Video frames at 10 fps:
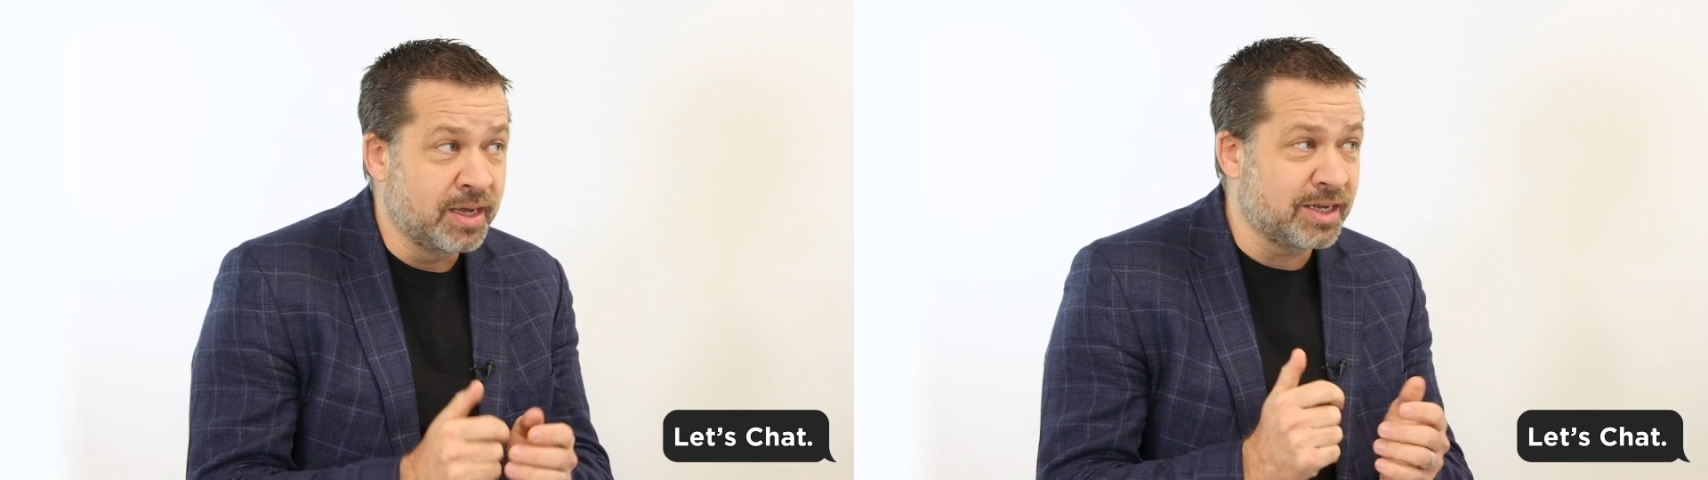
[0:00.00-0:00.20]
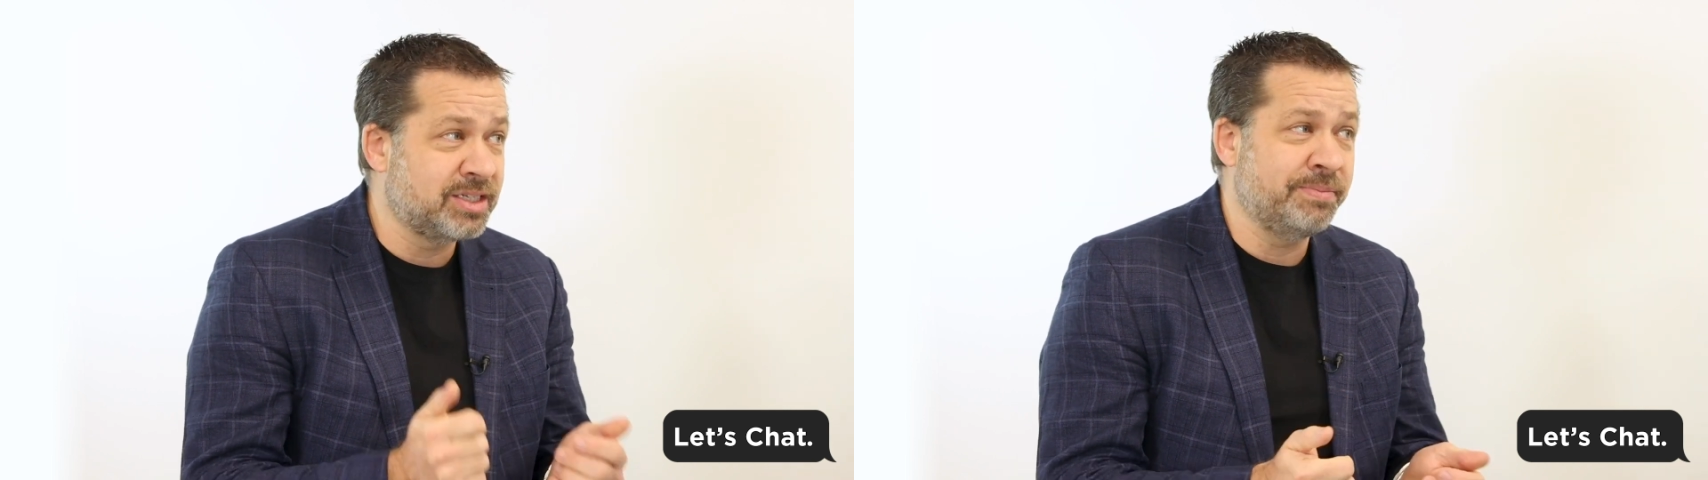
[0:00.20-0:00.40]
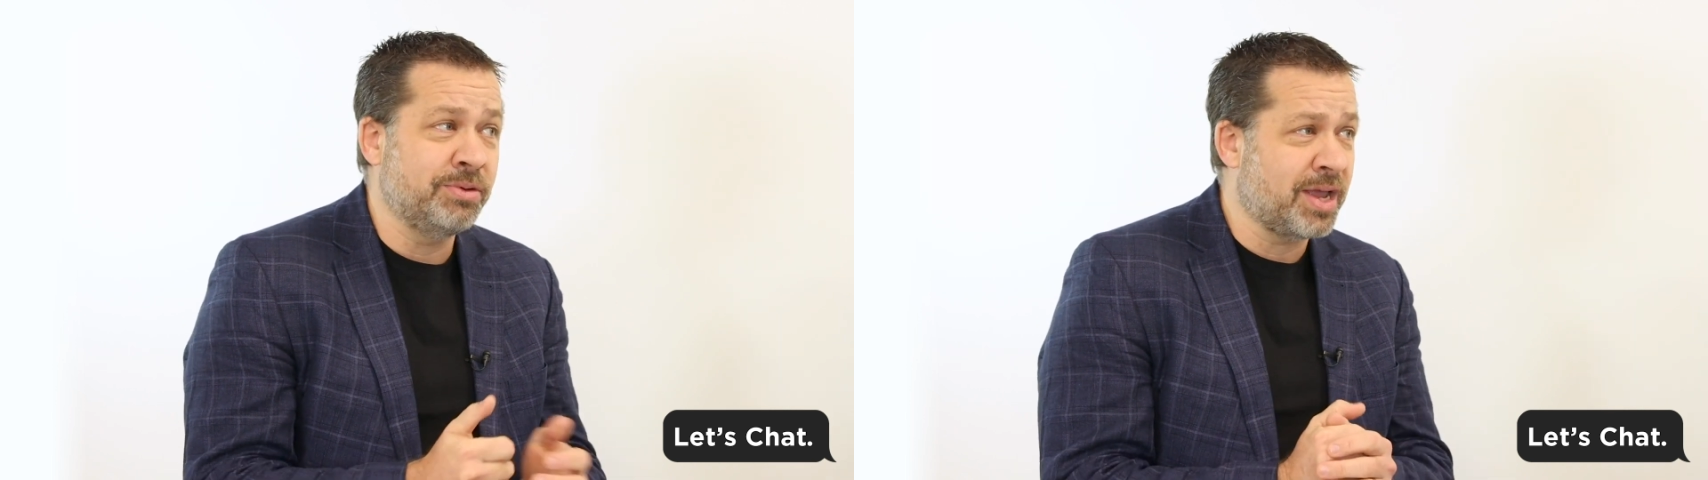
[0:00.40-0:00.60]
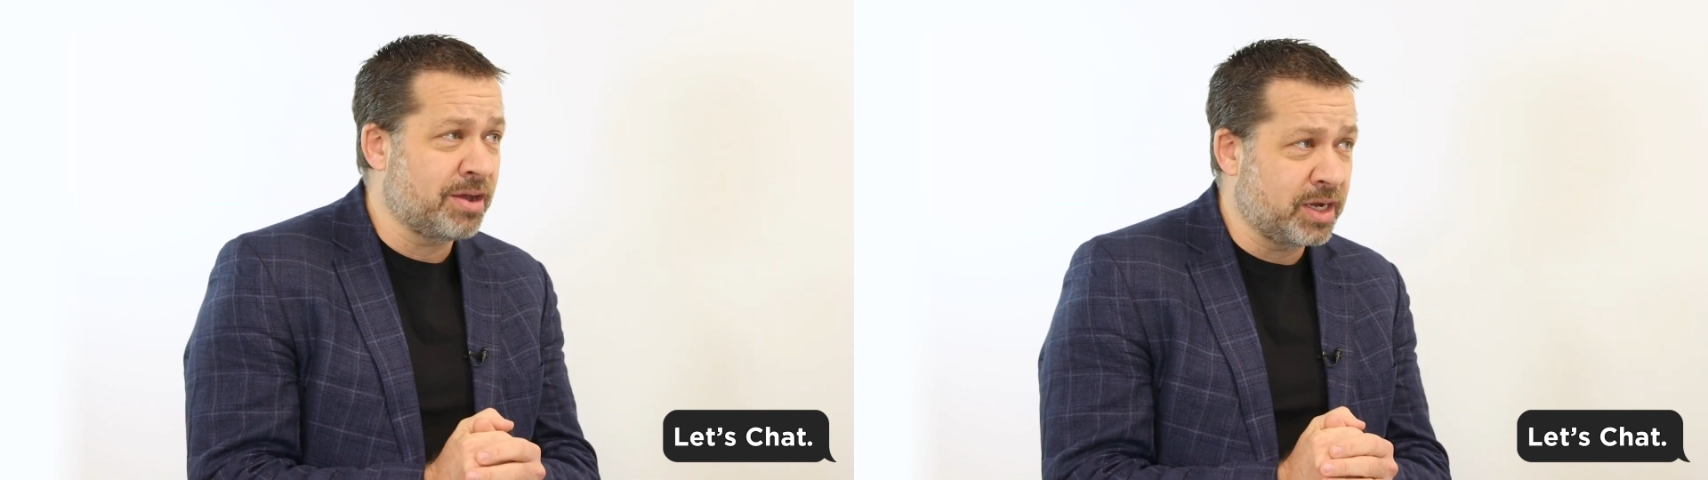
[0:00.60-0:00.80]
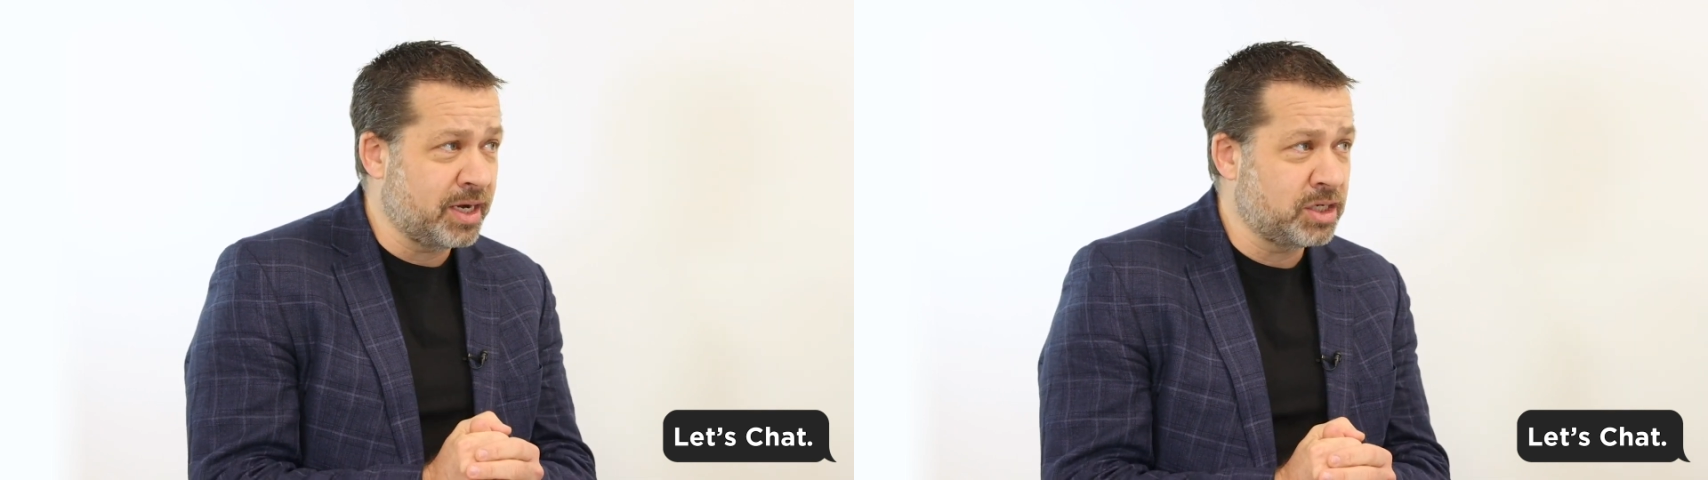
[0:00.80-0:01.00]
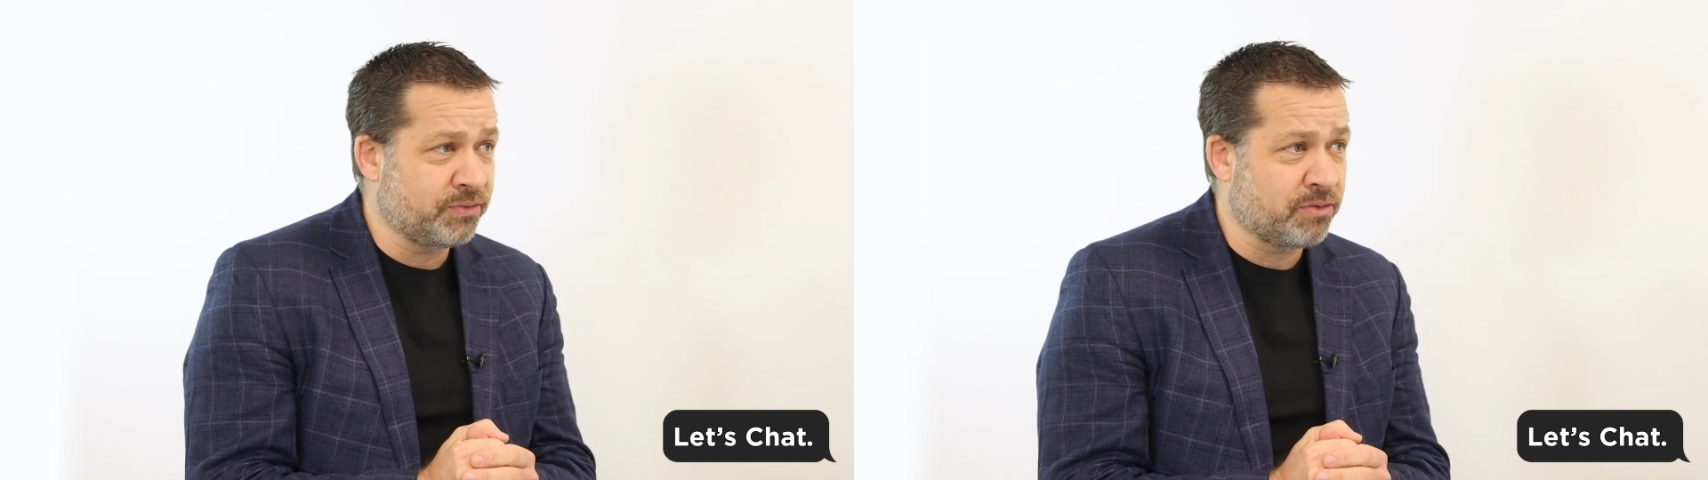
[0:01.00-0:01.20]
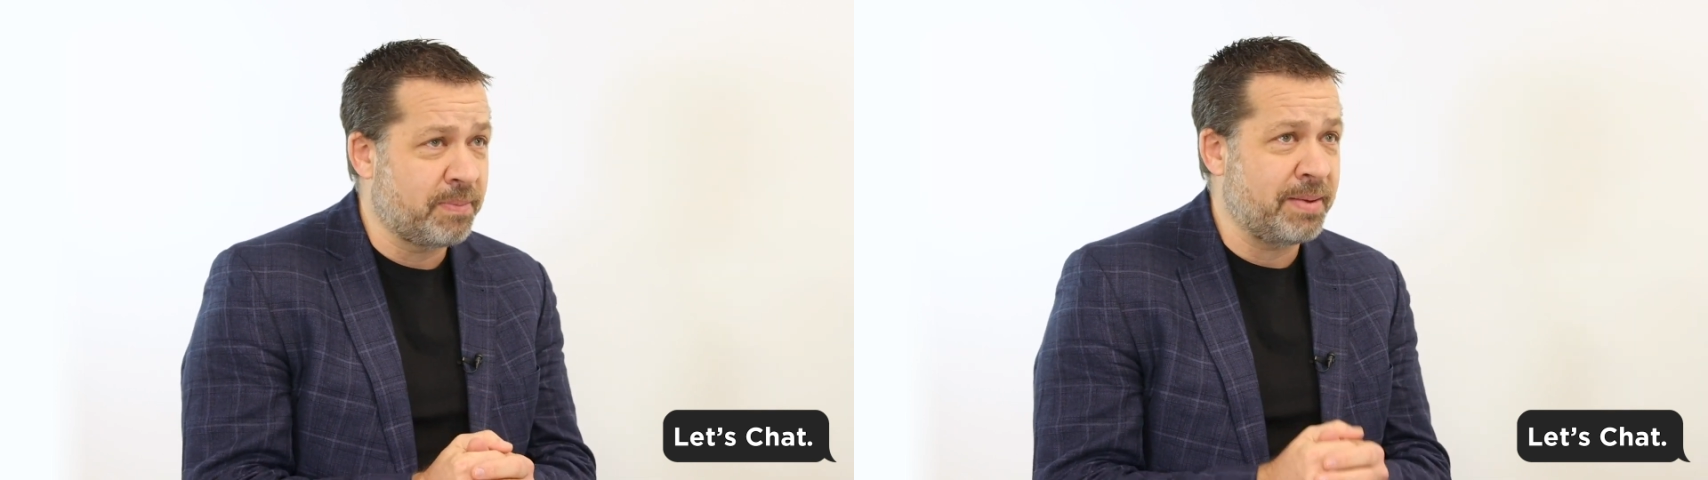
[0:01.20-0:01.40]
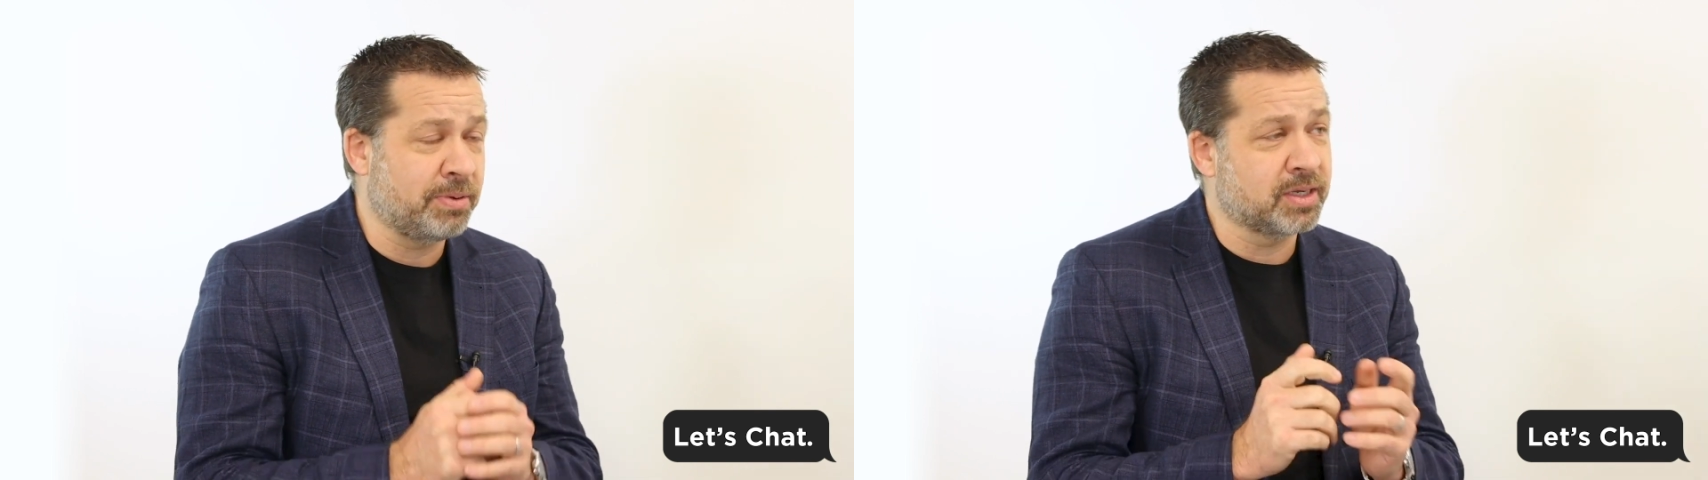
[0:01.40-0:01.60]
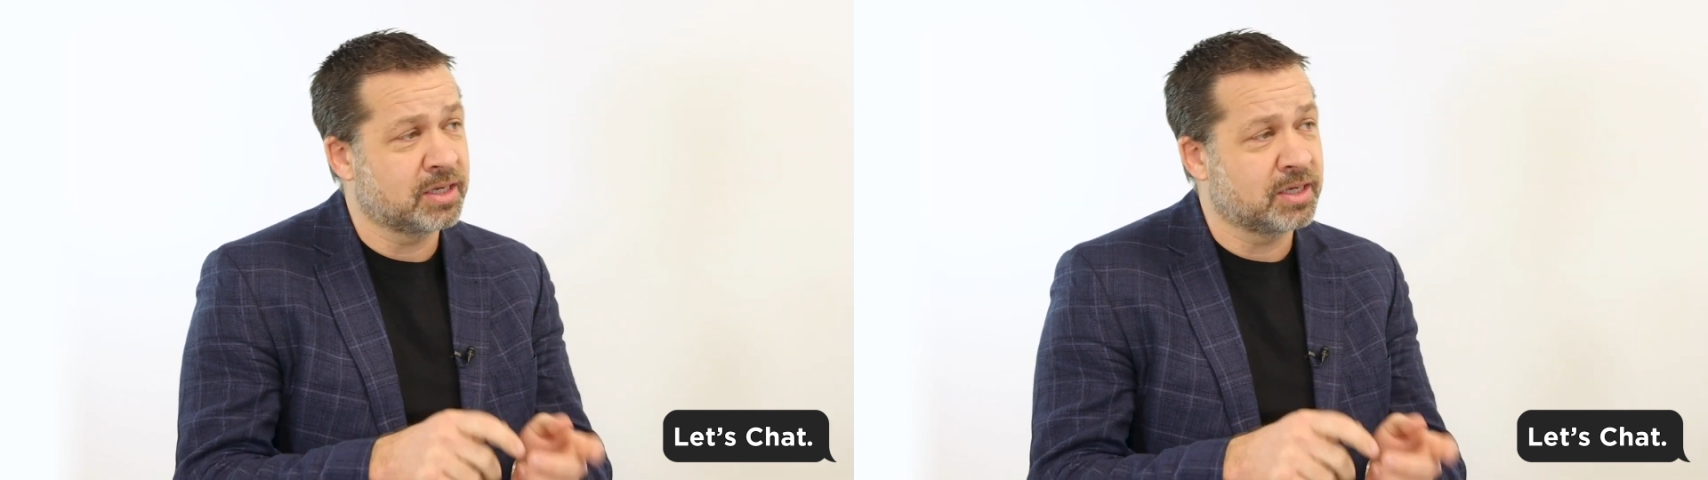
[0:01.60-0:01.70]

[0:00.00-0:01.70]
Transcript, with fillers: A simple calculation for people